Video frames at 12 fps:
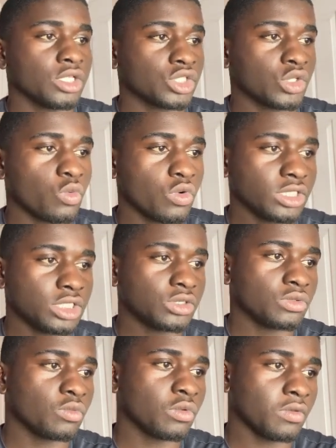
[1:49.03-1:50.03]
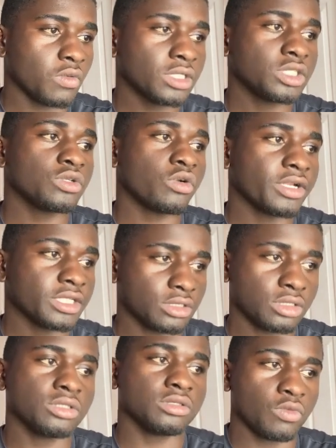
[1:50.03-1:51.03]
So once you
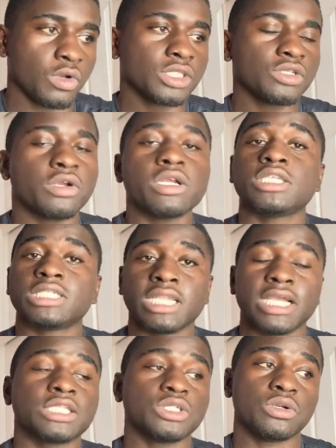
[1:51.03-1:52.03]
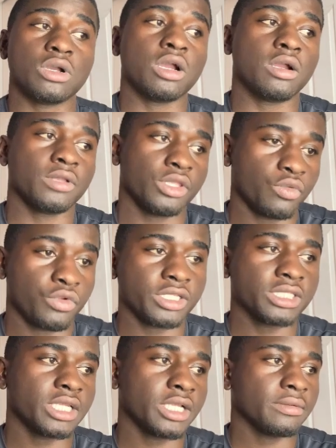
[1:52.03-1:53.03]
already select your
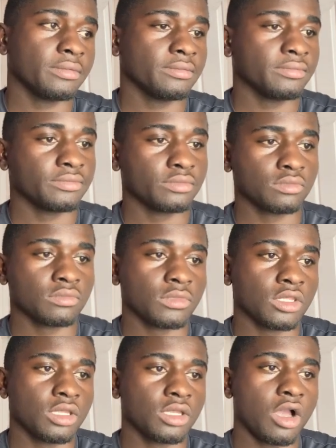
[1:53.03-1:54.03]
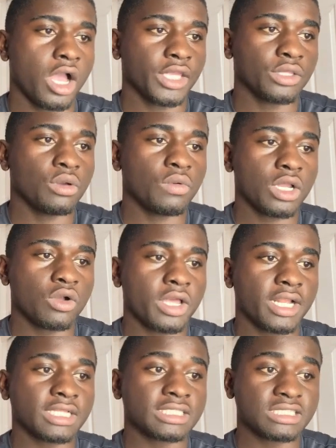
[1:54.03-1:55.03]
reasoning, you're gonna want to go
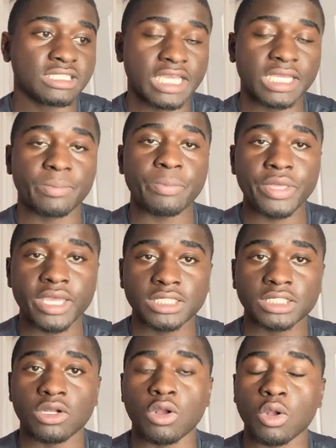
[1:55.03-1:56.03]
ahead and take a picture